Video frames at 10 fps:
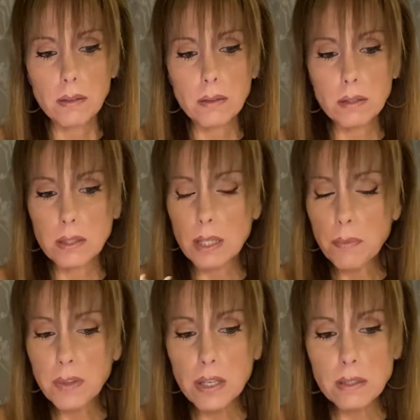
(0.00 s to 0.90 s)

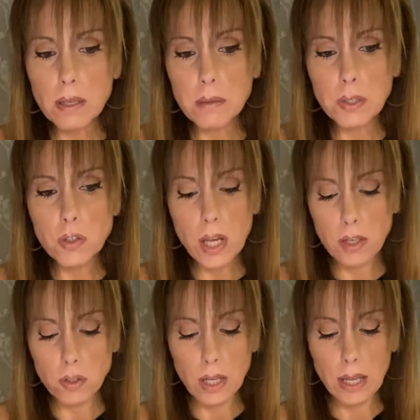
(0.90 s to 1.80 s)
Something is going to be
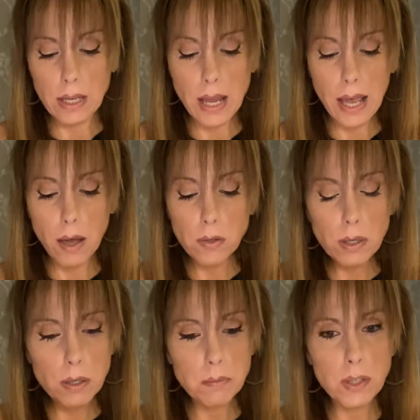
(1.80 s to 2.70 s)
changing in how you're
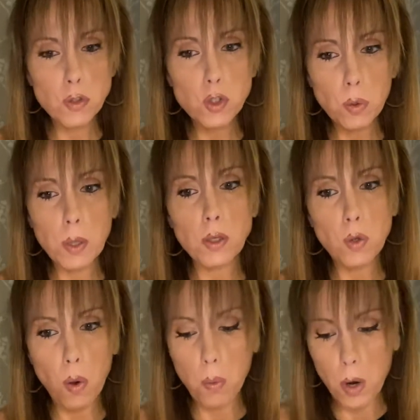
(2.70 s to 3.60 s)
going to be doing
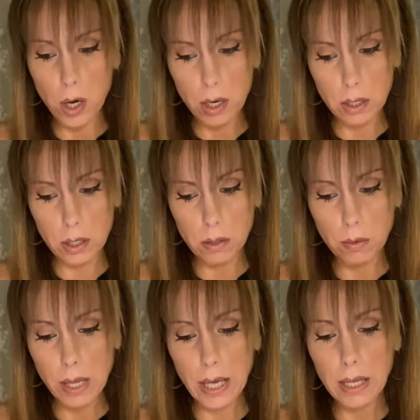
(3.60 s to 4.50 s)
your work,
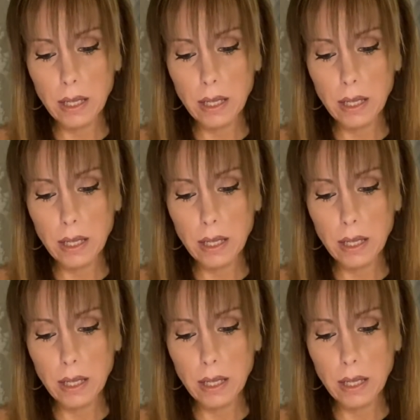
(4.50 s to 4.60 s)
okay?